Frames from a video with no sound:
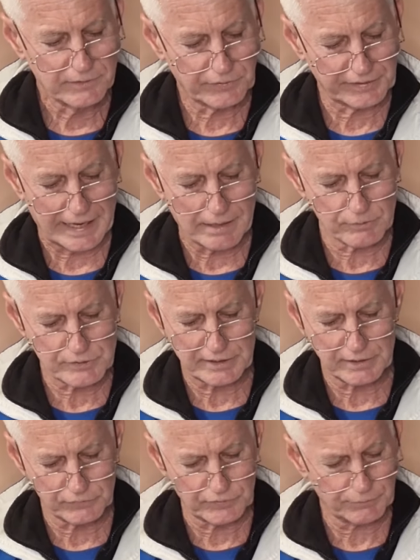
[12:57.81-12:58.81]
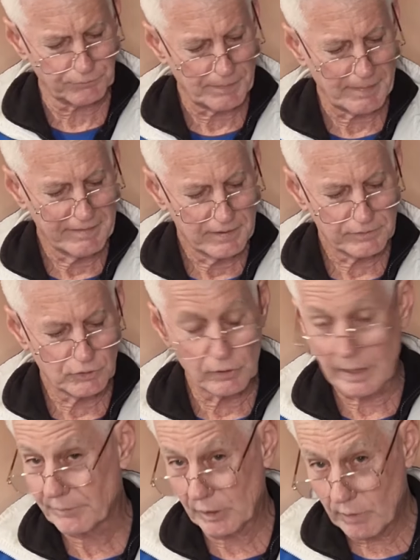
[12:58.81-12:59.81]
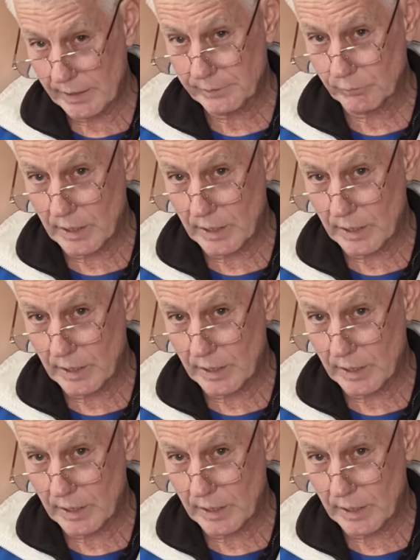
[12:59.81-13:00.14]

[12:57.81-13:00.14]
So the guarantee is if you have a greater